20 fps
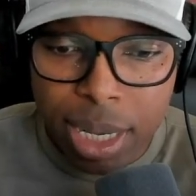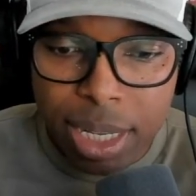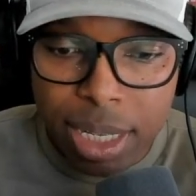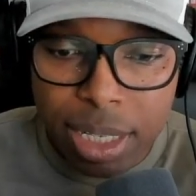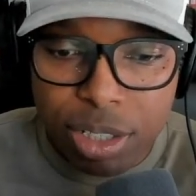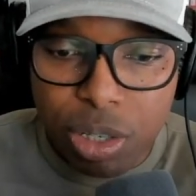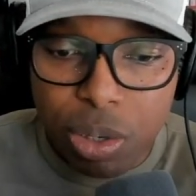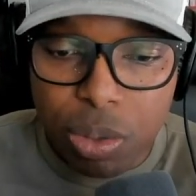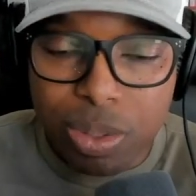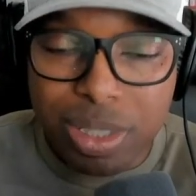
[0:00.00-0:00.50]

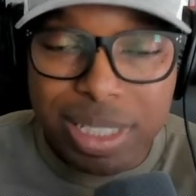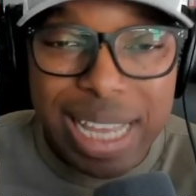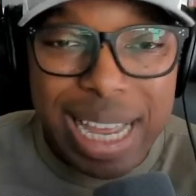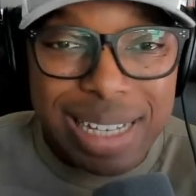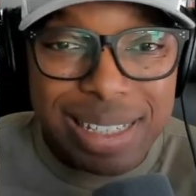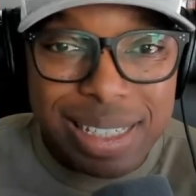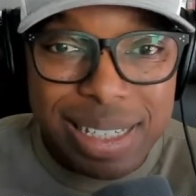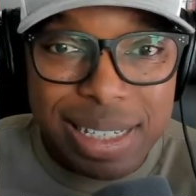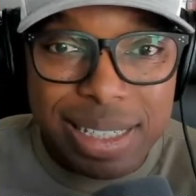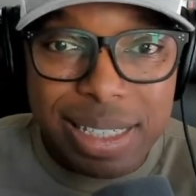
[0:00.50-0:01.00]
So
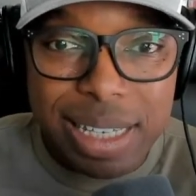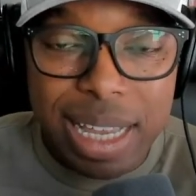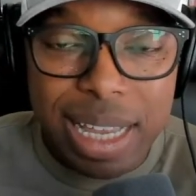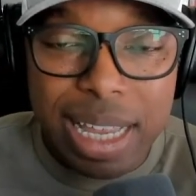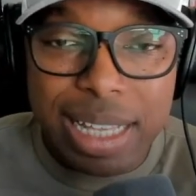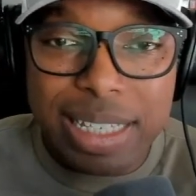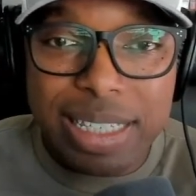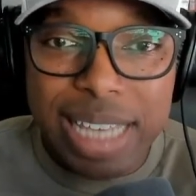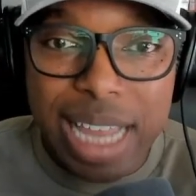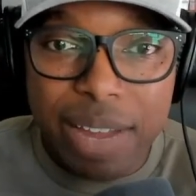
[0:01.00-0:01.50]
Texas
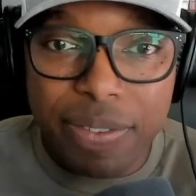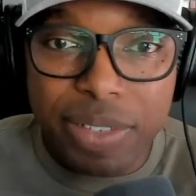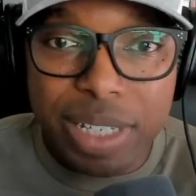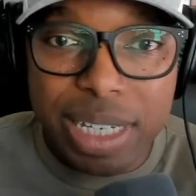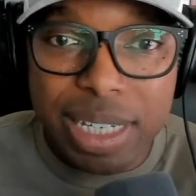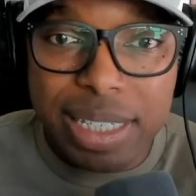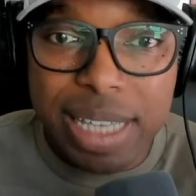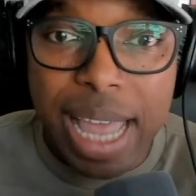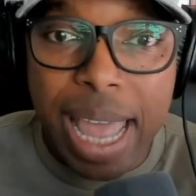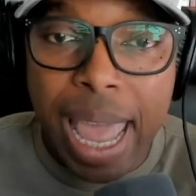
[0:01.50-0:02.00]

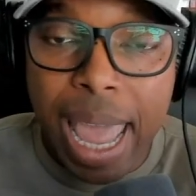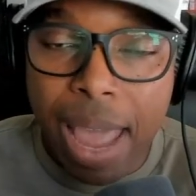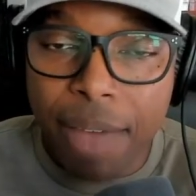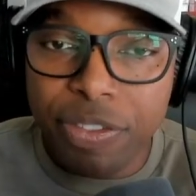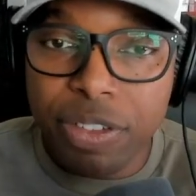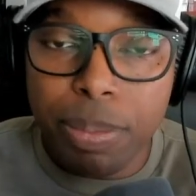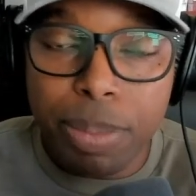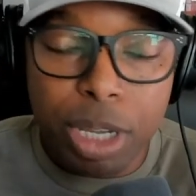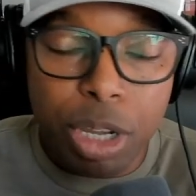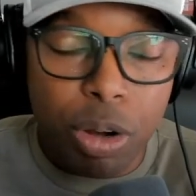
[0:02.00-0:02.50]
safeties have
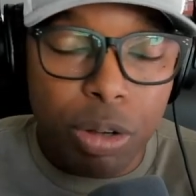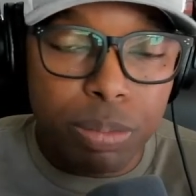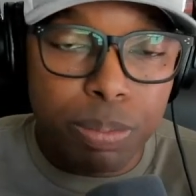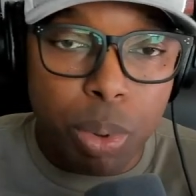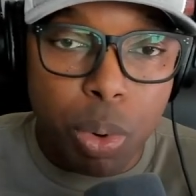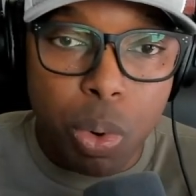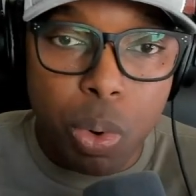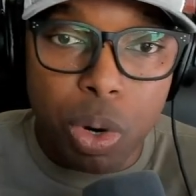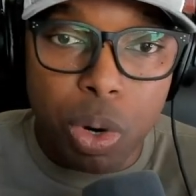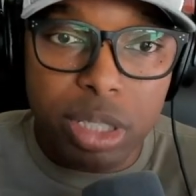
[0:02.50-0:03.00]
to be on
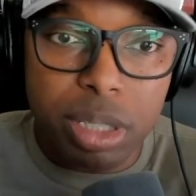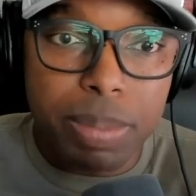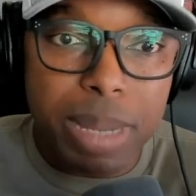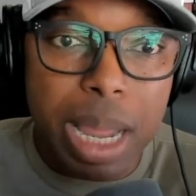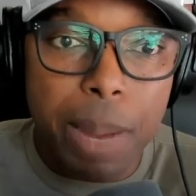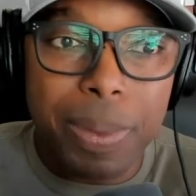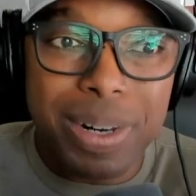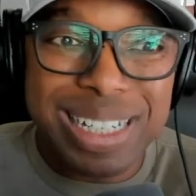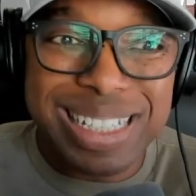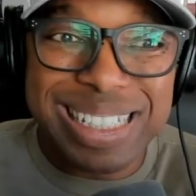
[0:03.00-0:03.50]
board to
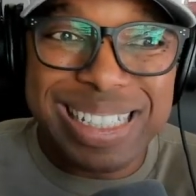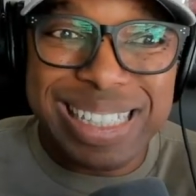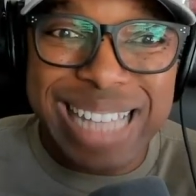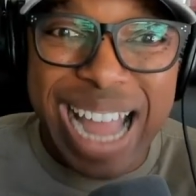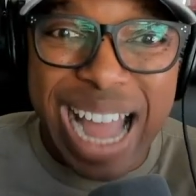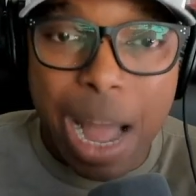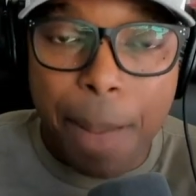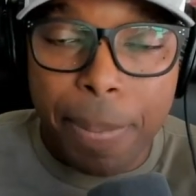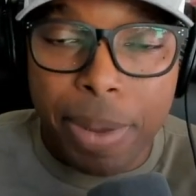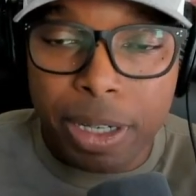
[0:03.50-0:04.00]
be able to
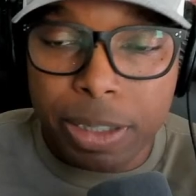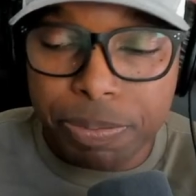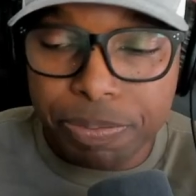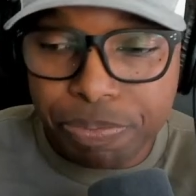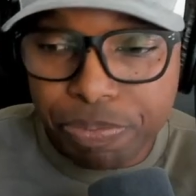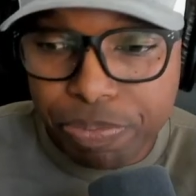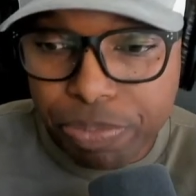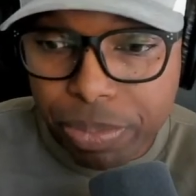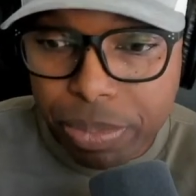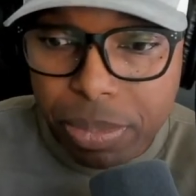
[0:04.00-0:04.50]
stop
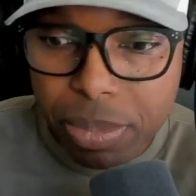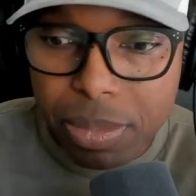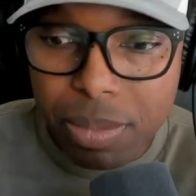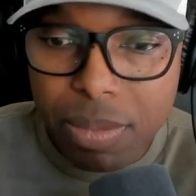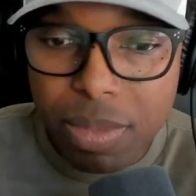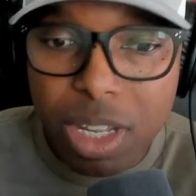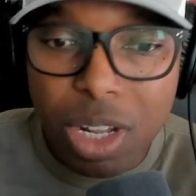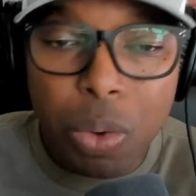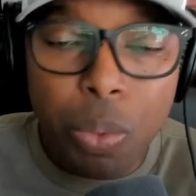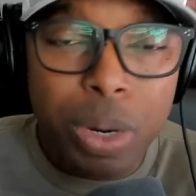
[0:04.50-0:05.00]

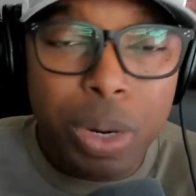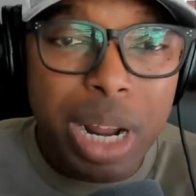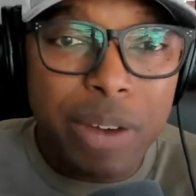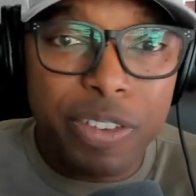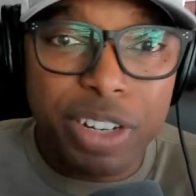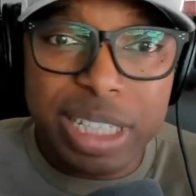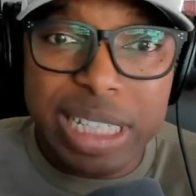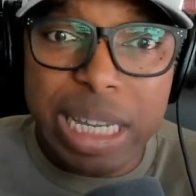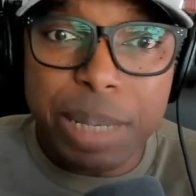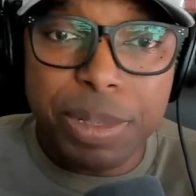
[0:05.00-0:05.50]

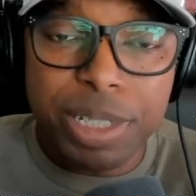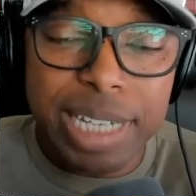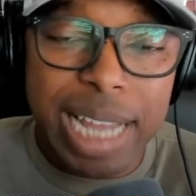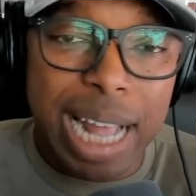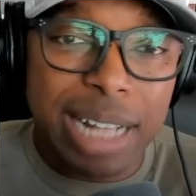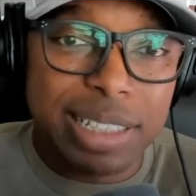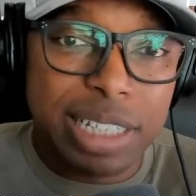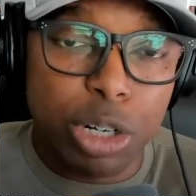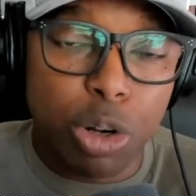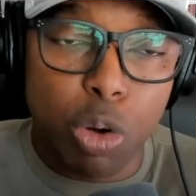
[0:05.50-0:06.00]
whatever deep
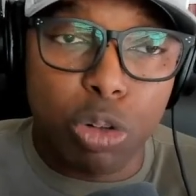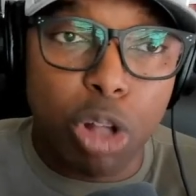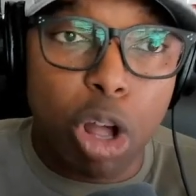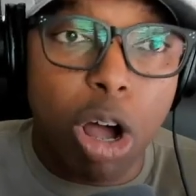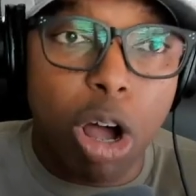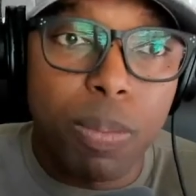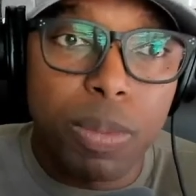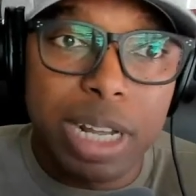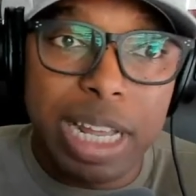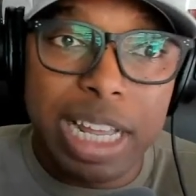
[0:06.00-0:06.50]
shots that
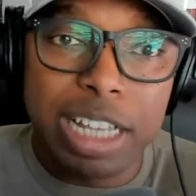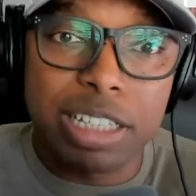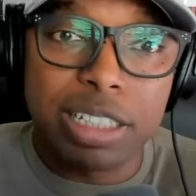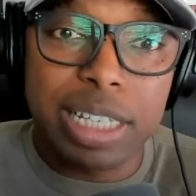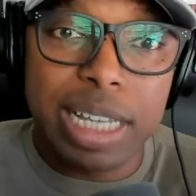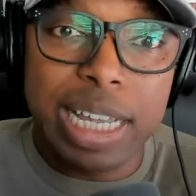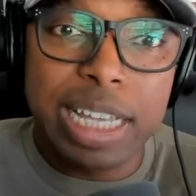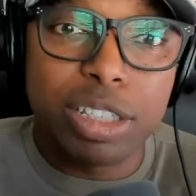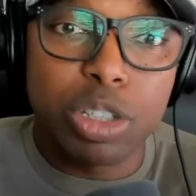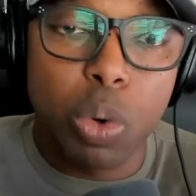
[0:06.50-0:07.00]
Oklahoma
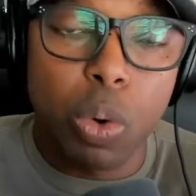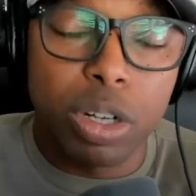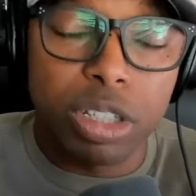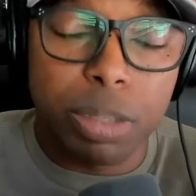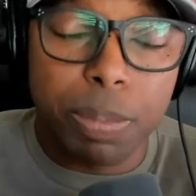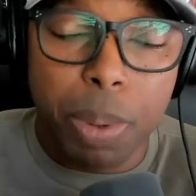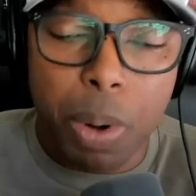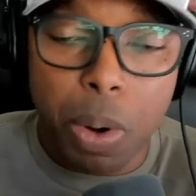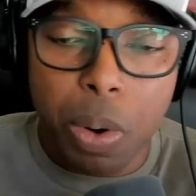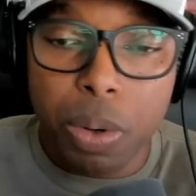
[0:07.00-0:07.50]
is going
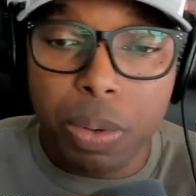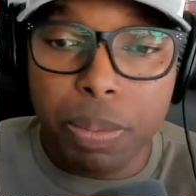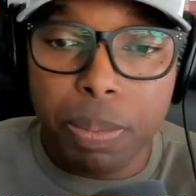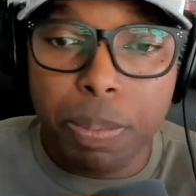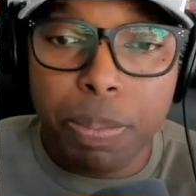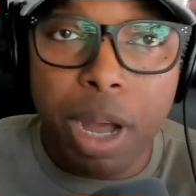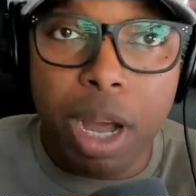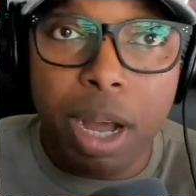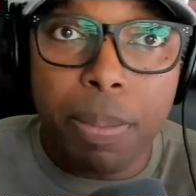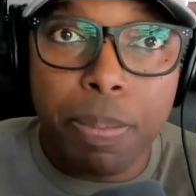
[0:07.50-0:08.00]

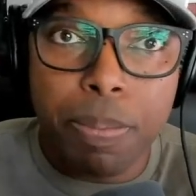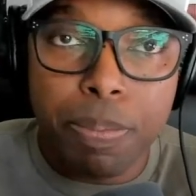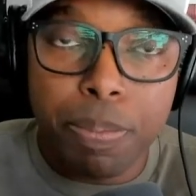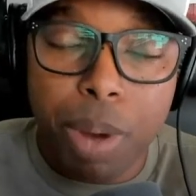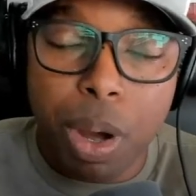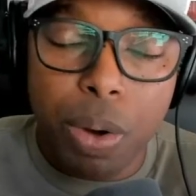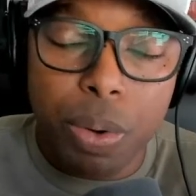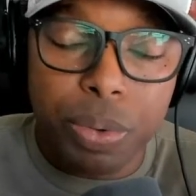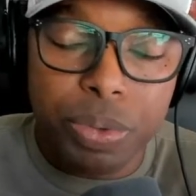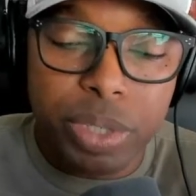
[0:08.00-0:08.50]
to
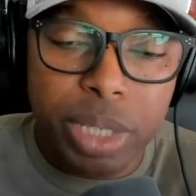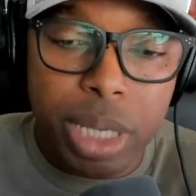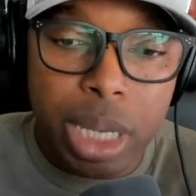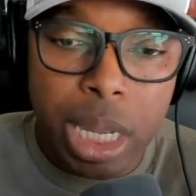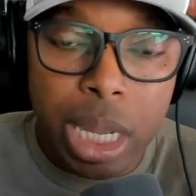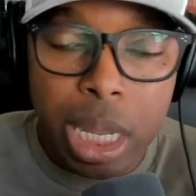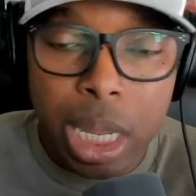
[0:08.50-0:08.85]
pose.